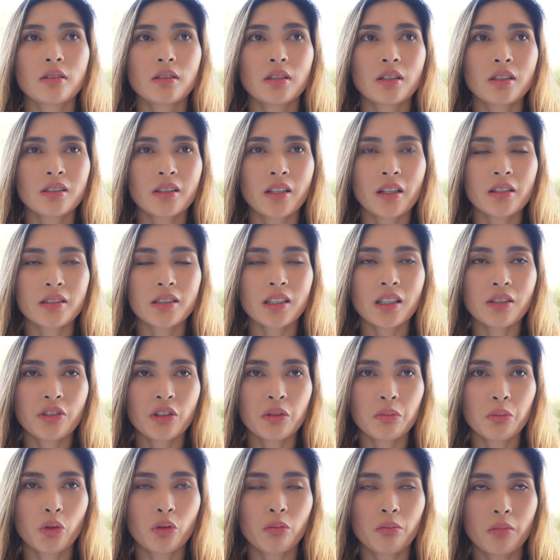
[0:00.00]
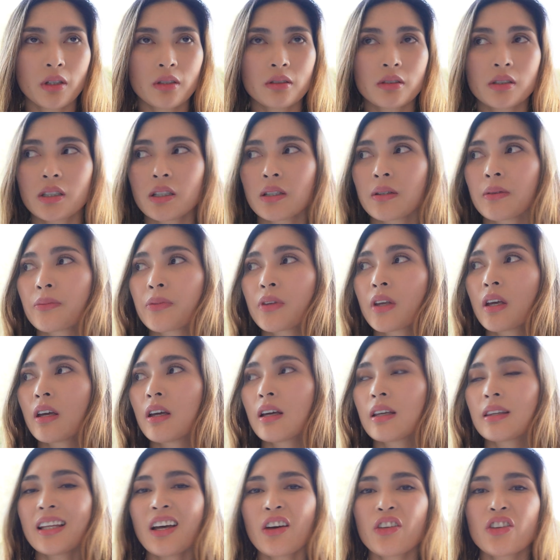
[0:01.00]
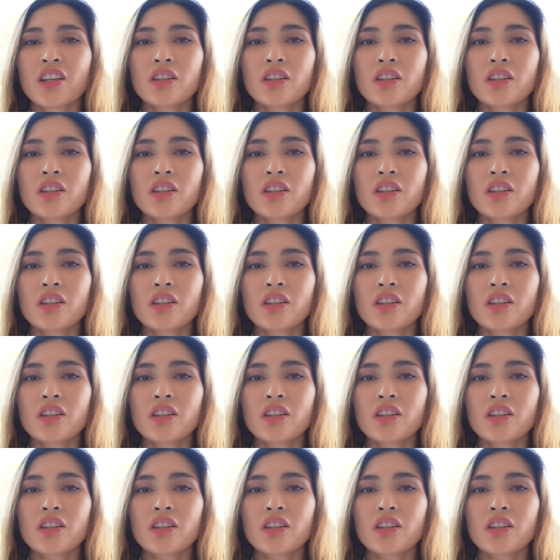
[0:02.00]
It gets even more musky. Now,